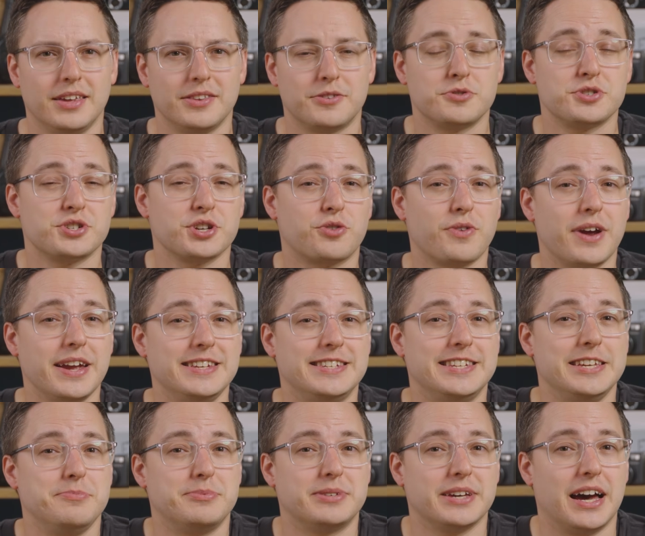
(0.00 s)
There is a great
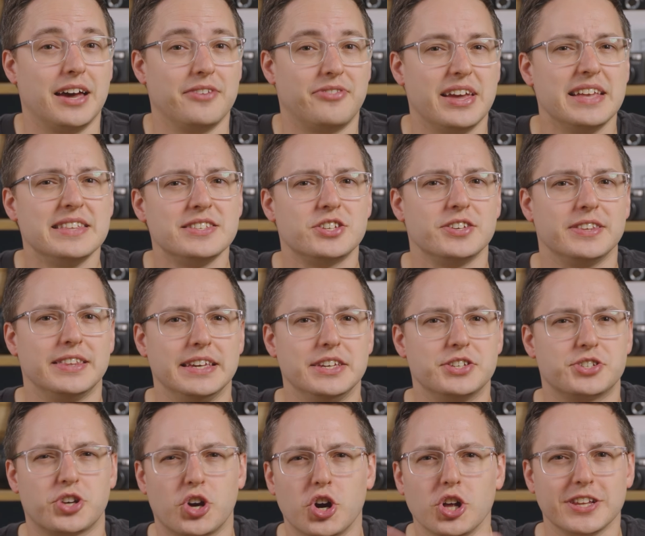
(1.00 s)
deep dive into these
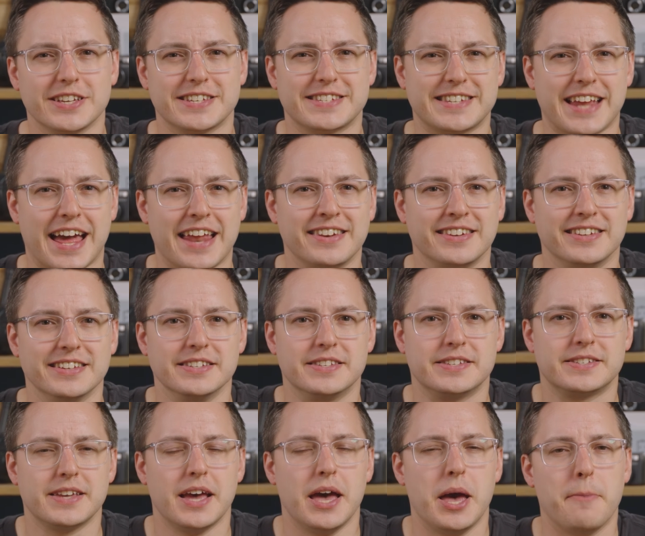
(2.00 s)
colour
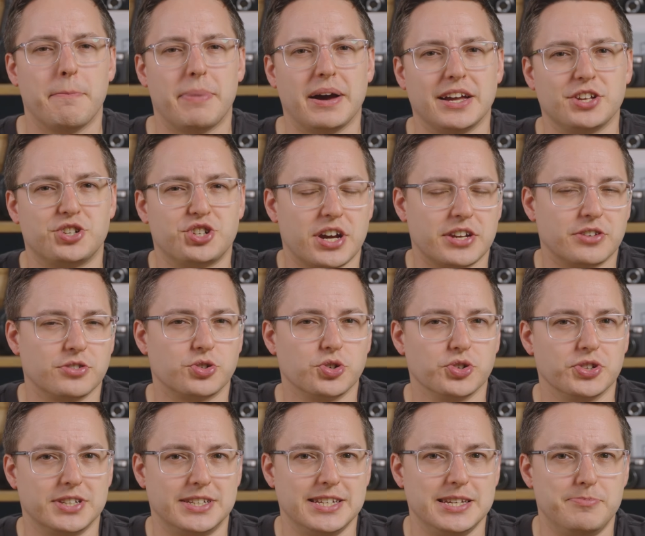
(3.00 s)
standards by a channel
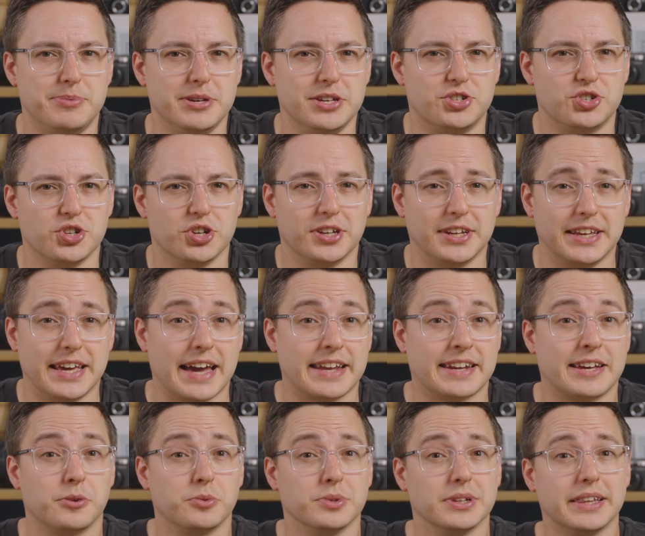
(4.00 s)
called The DP Journey, and
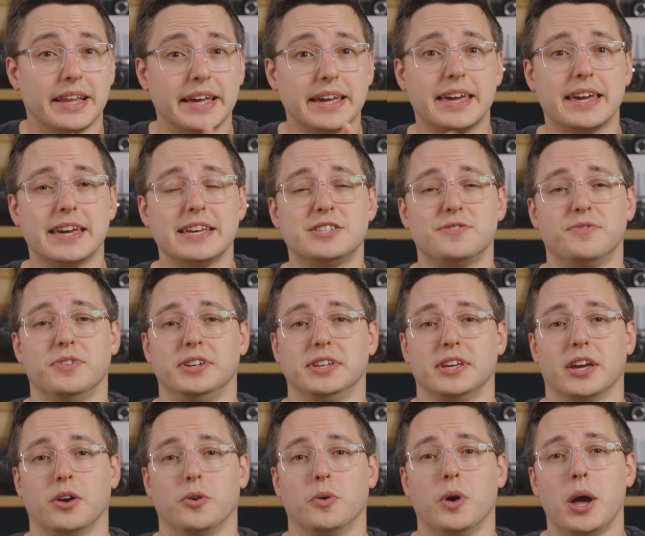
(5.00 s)
I will link his
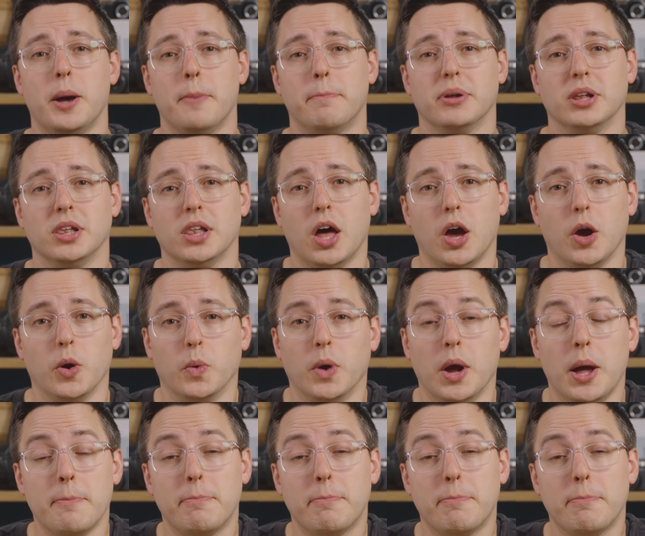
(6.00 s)
video below.